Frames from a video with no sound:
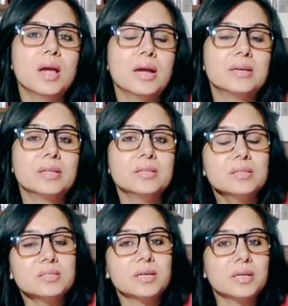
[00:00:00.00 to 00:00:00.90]
And
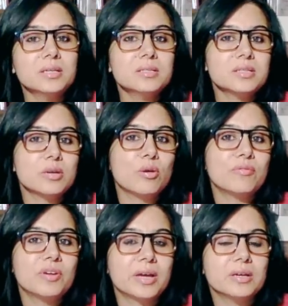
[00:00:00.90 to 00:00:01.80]
then the second set
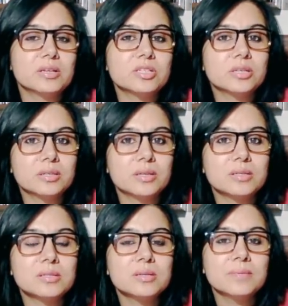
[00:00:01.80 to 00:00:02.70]
of 9
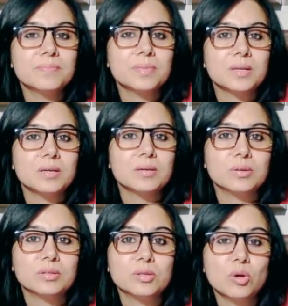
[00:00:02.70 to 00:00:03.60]
nakshatras,
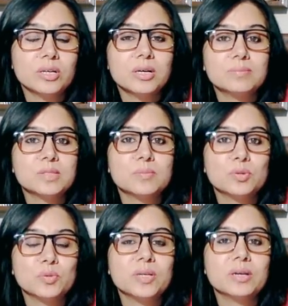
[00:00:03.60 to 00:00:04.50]
the knot comes in
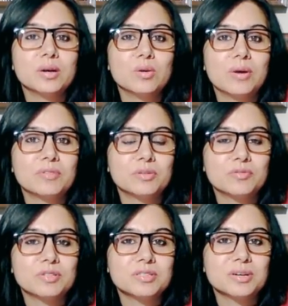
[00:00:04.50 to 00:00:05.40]
between now after the
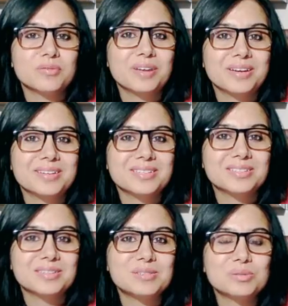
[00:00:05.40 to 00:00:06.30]
first set of 9
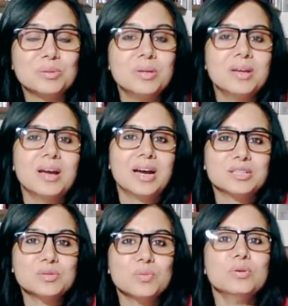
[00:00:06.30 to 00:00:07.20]
nakshatras. So
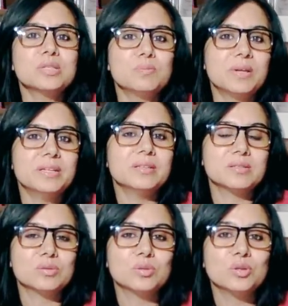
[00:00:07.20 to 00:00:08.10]
I just want to explain
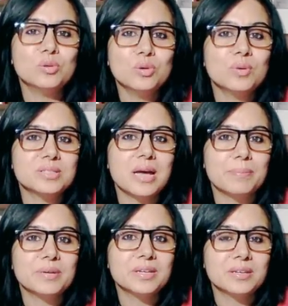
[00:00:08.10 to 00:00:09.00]
this so that you know what's
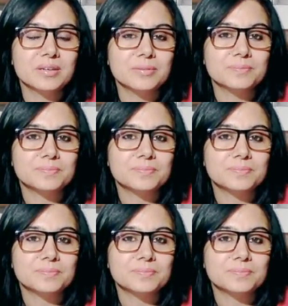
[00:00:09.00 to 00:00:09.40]
happening here.